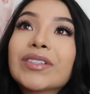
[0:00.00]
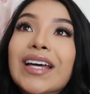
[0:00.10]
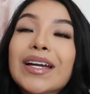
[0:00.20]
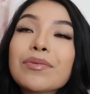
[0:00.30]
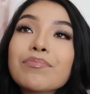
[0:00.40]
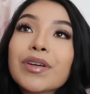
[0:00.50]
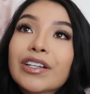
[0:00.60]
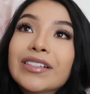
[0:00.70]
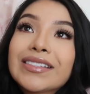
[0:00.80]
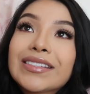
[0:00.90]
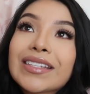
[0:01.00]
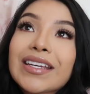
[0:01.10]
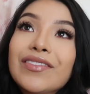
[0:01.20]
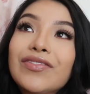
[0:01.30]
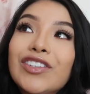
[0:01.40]
I embarrassed
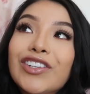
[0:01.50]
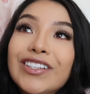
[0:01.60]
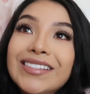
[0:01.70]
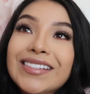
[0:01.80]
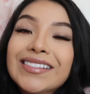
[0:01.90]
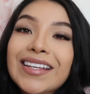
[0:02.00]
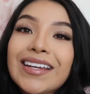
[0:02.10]
if the nurses